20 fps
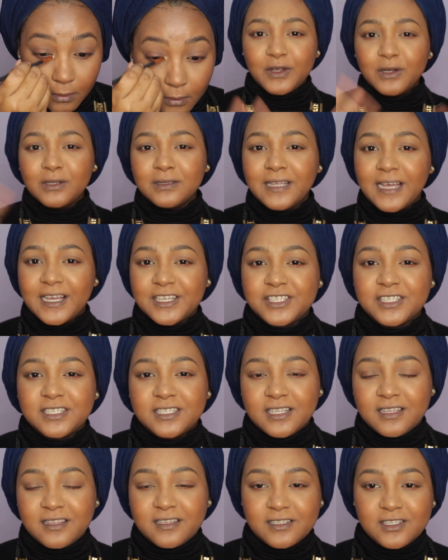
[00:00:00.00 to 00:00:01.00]
No
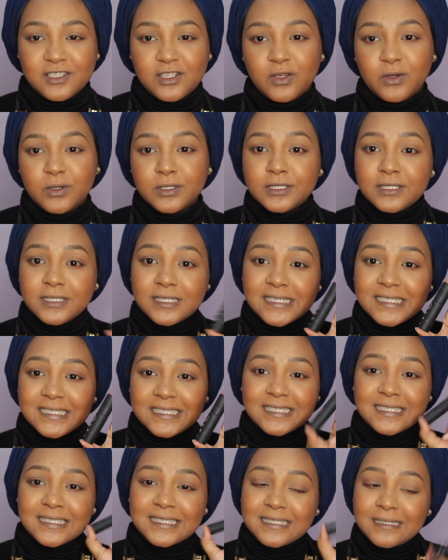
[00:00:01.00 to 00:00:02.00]
lashes in this look,
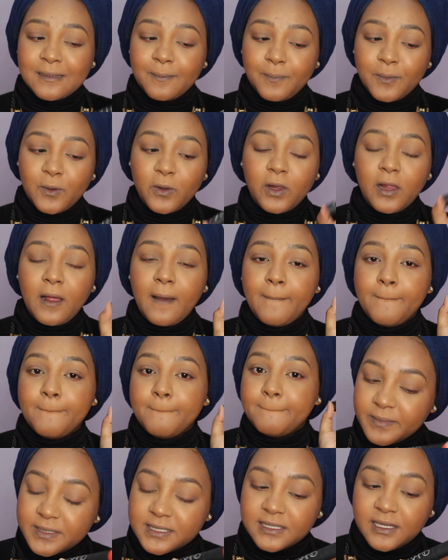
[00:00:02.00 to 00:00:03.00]
just simple
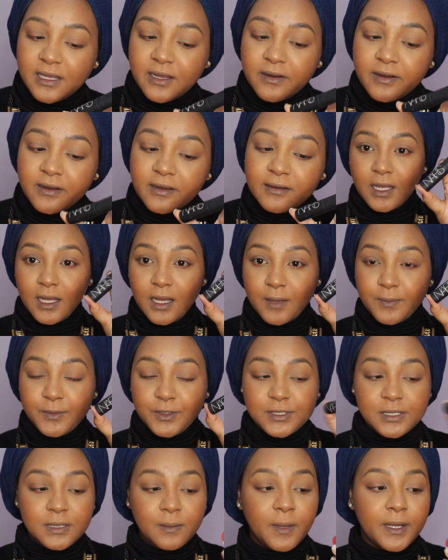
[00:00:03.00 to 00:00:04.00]
mascara. I'm
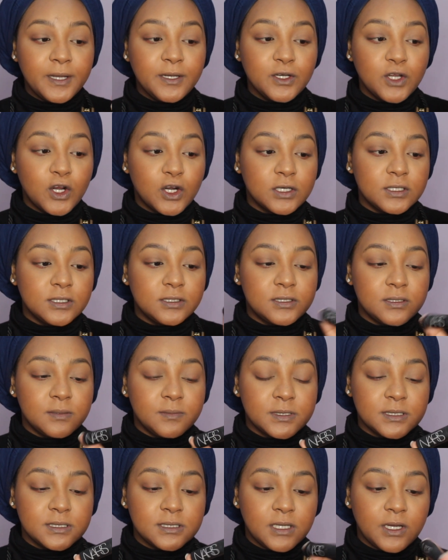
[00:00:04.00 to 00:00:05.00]
using my Nars
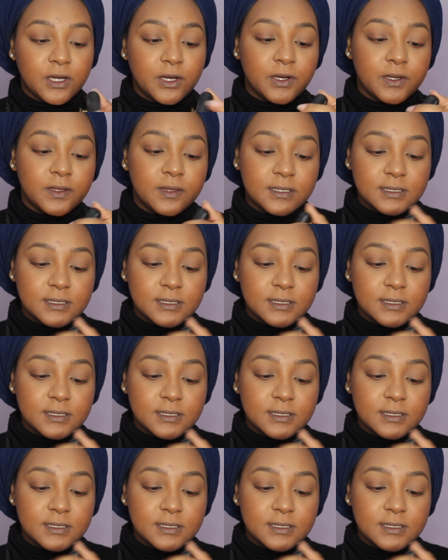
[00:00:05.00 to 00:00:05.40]
mascara.